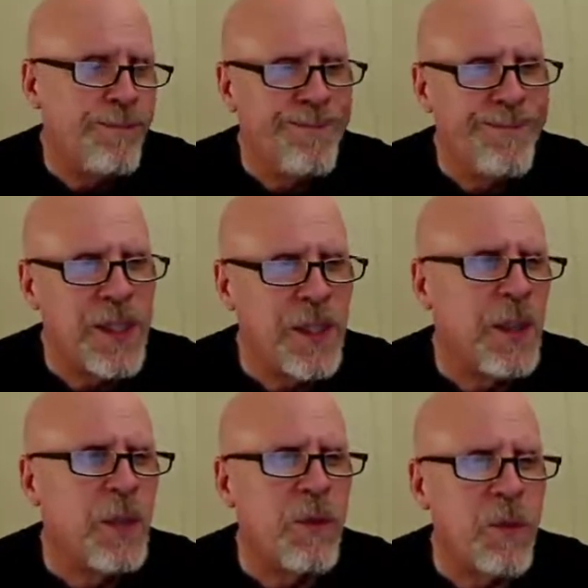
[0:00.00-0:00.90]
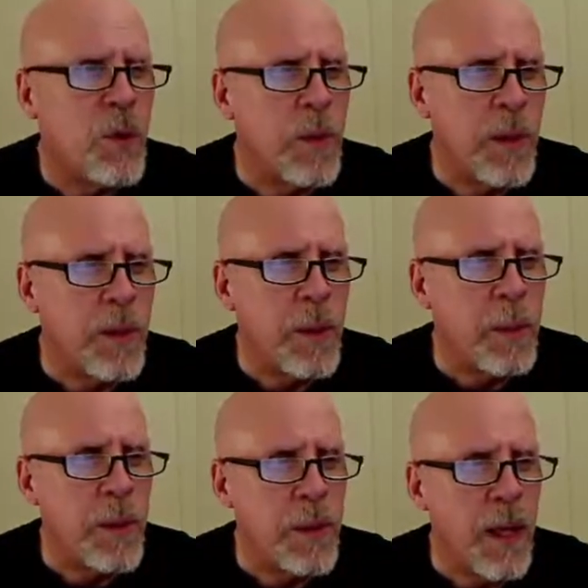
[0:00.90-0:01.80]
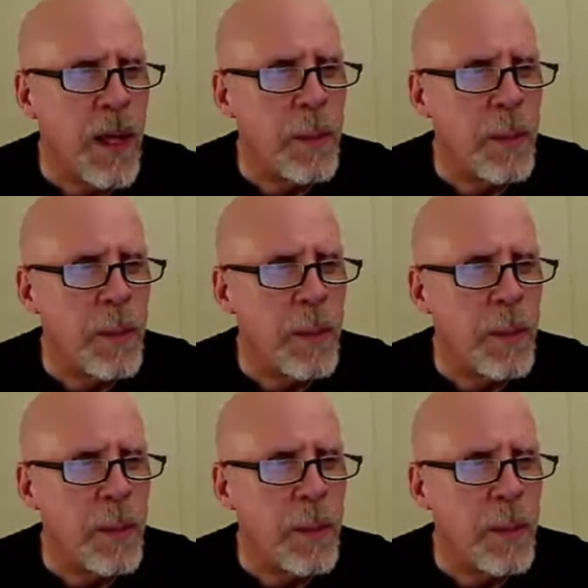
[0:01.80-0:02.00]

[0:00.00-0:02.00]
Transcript: there's a little formalism up at the top.